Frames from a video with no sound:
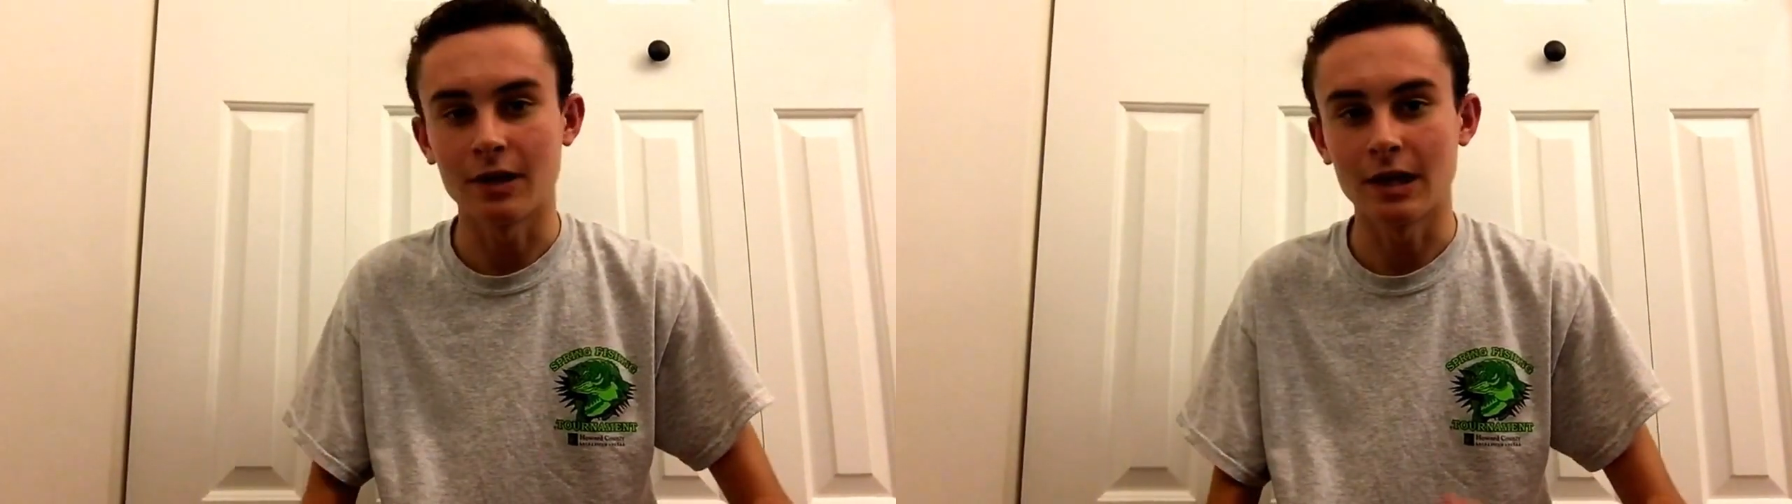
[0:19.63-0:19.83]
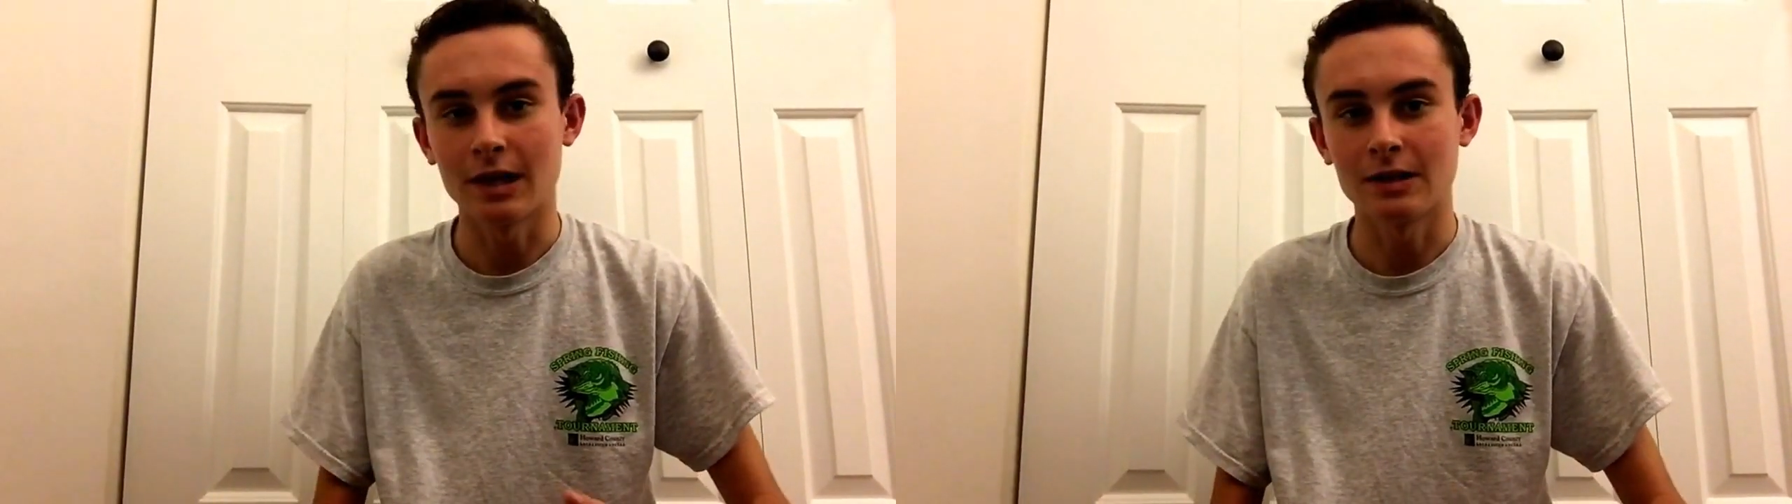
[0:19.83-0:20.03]

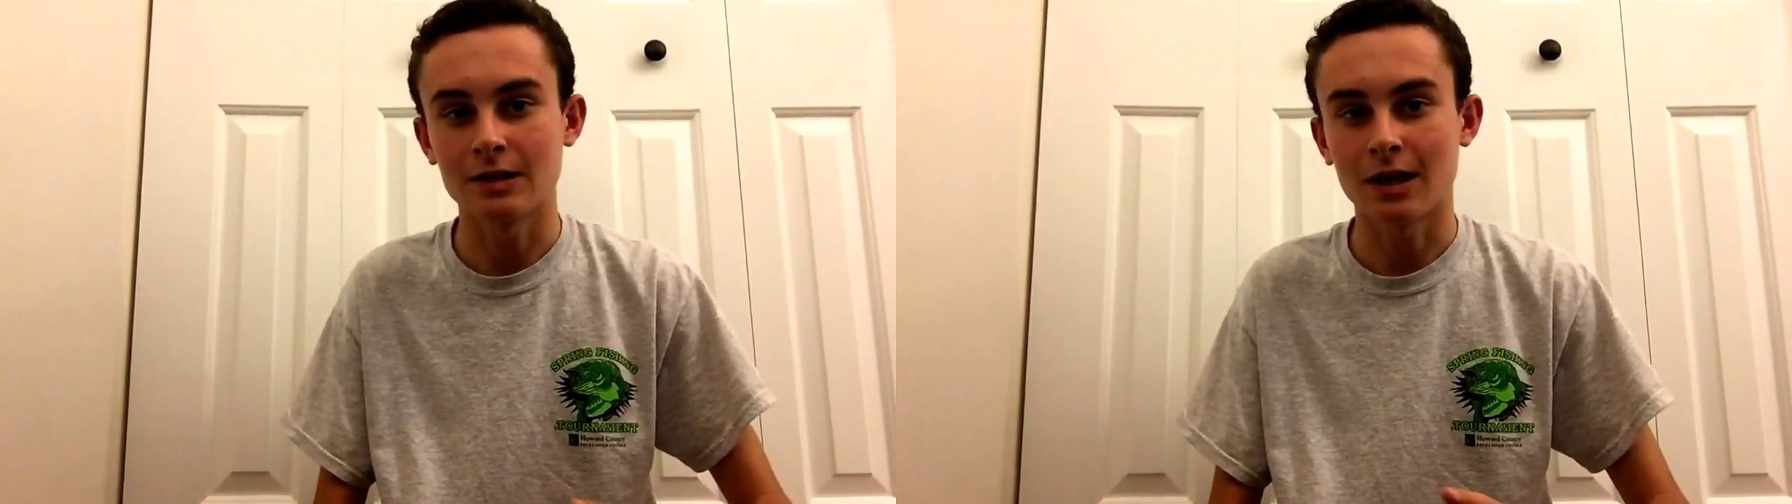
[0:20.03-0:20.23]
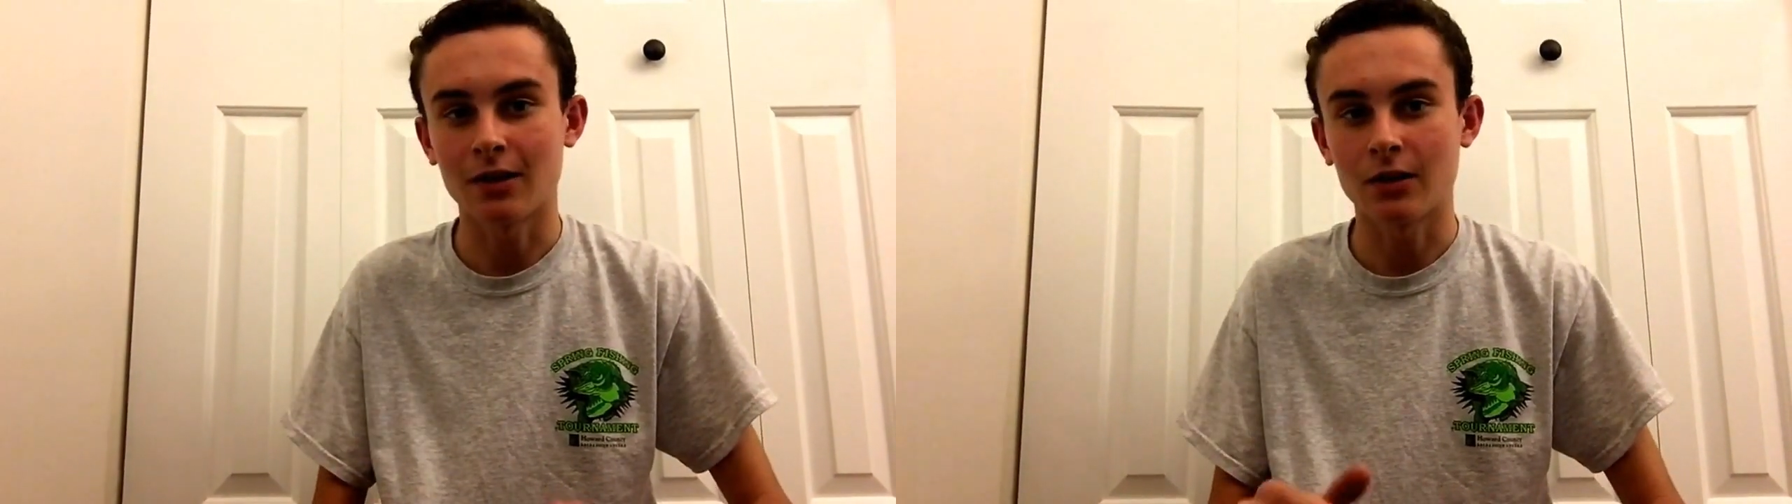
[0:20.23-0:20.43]
days
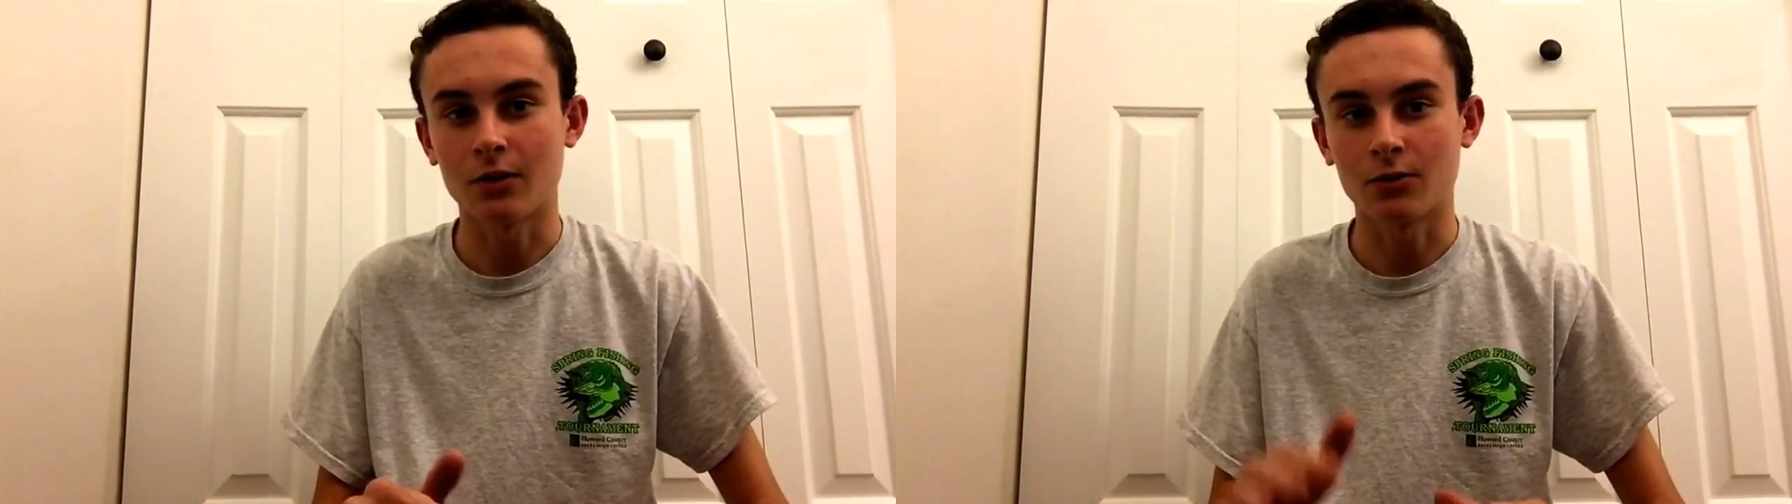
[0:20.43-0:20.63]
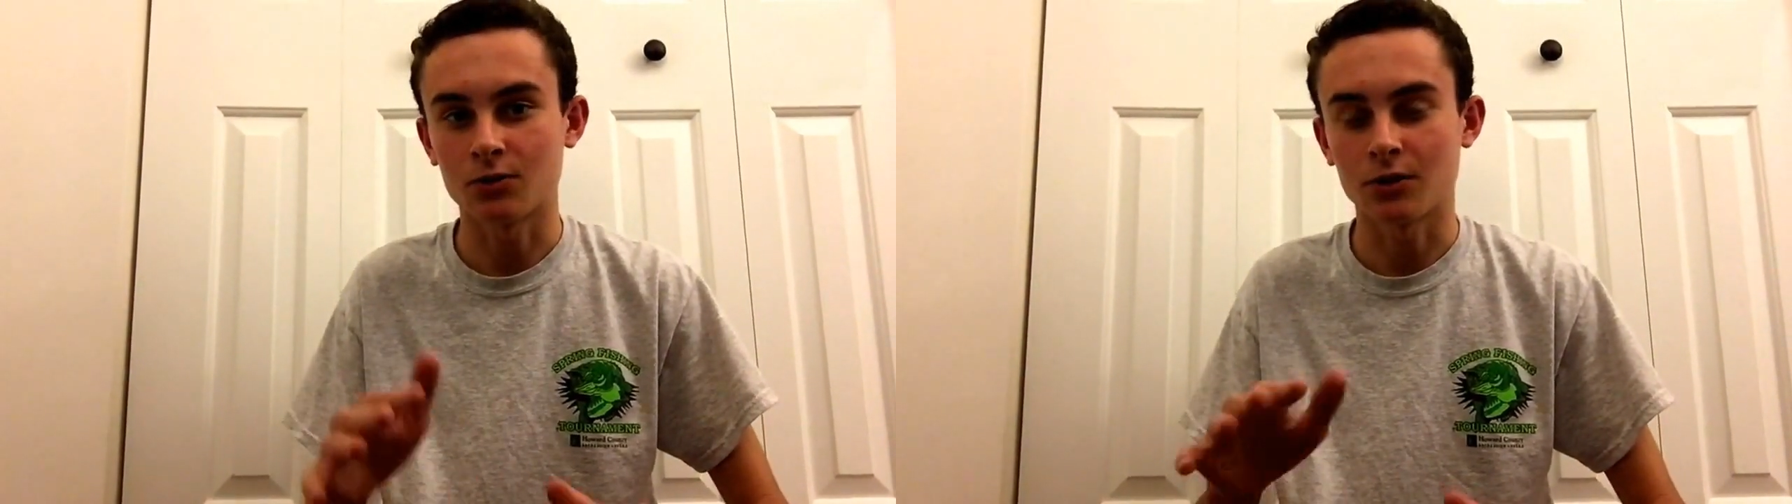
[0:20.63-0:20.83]
get a
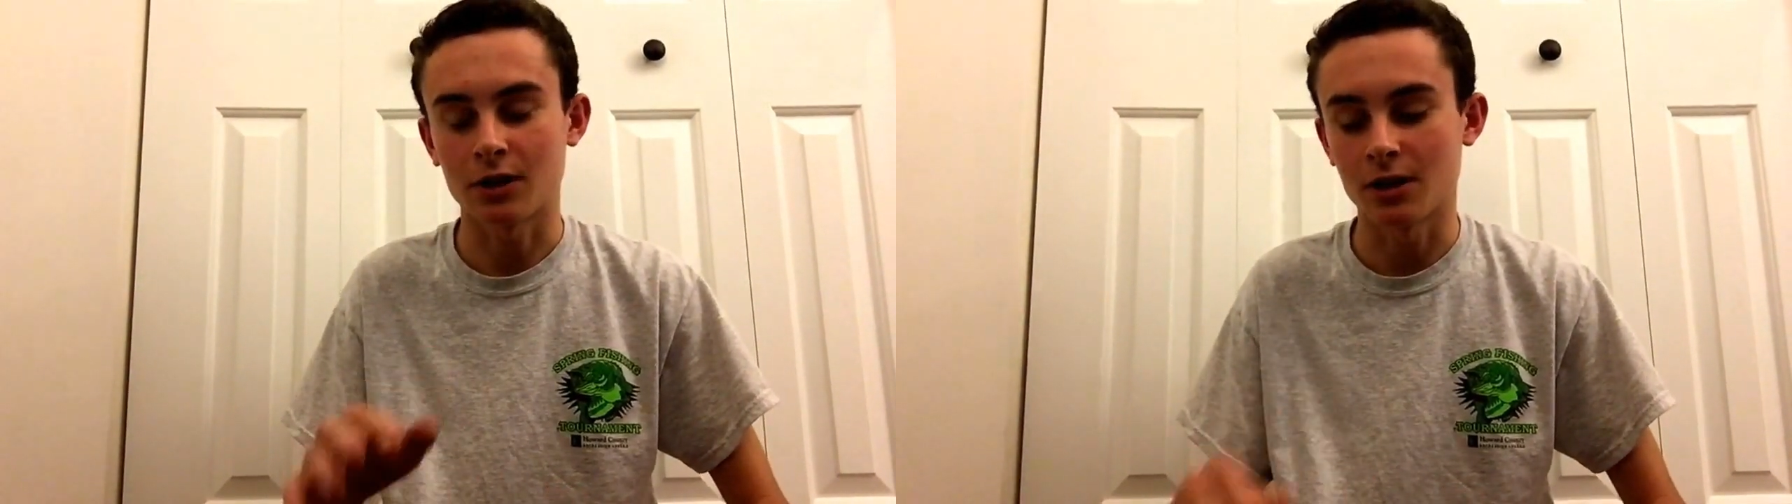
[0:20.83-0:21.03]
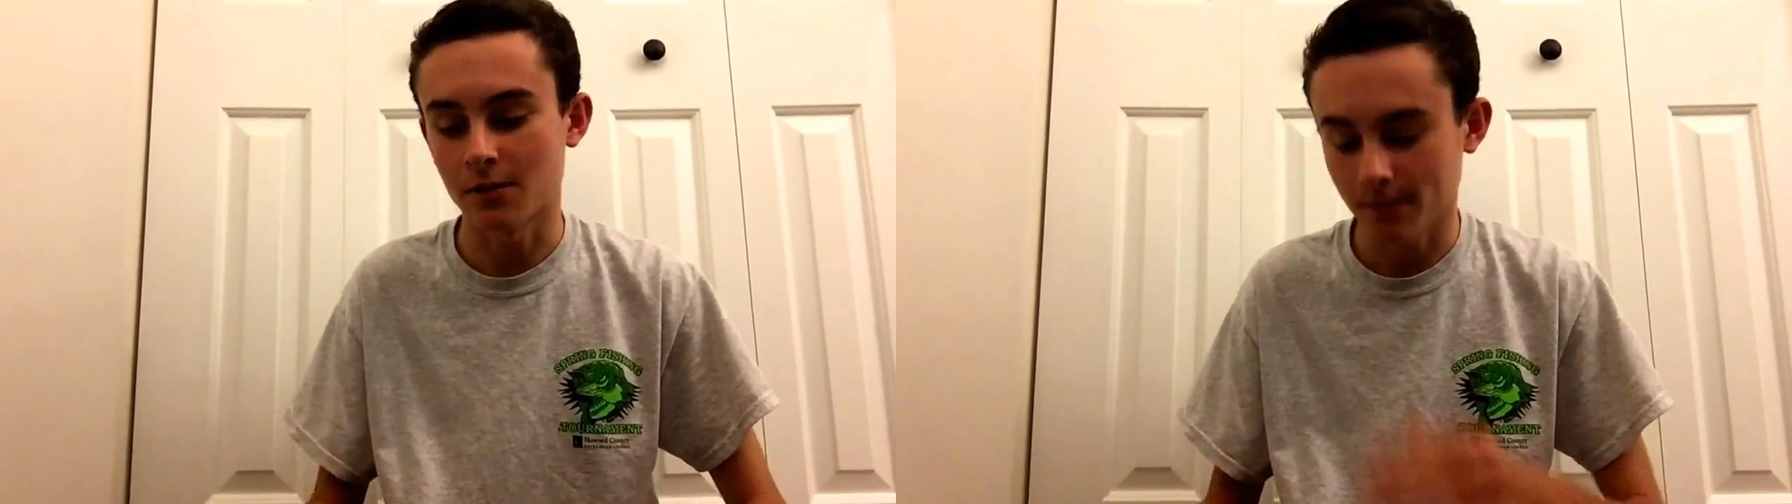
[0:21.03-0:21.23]
little
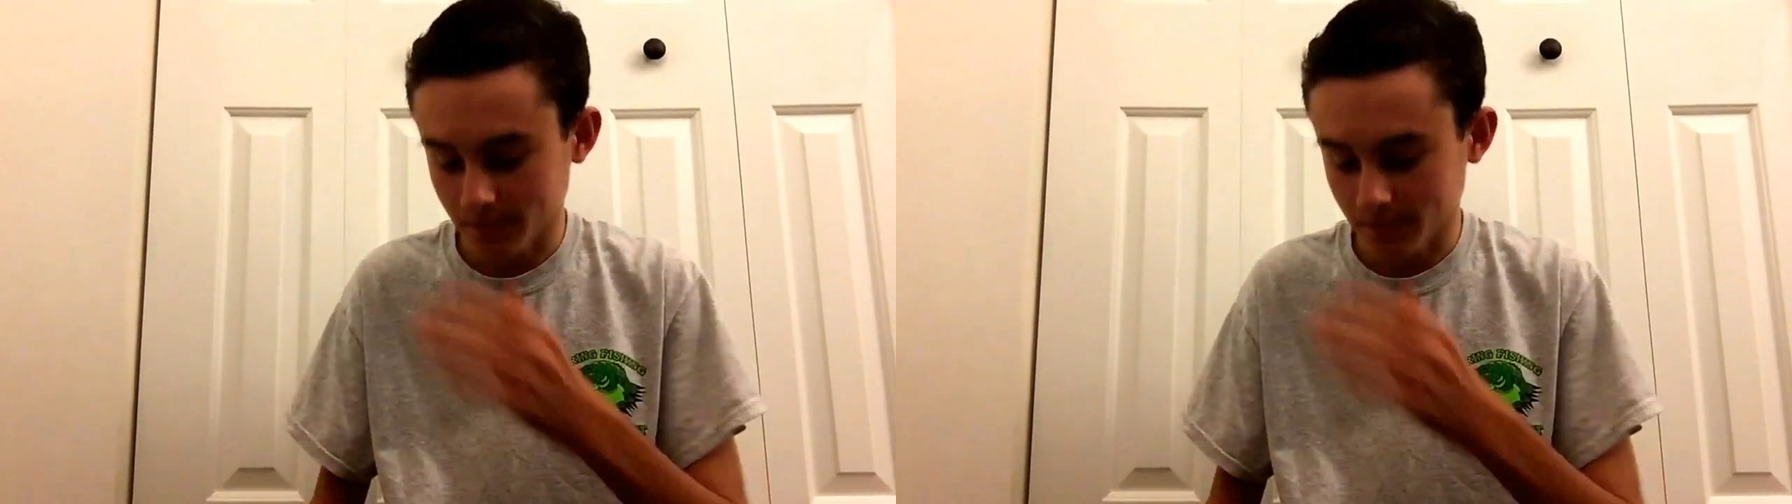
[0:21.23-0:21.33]
tricky.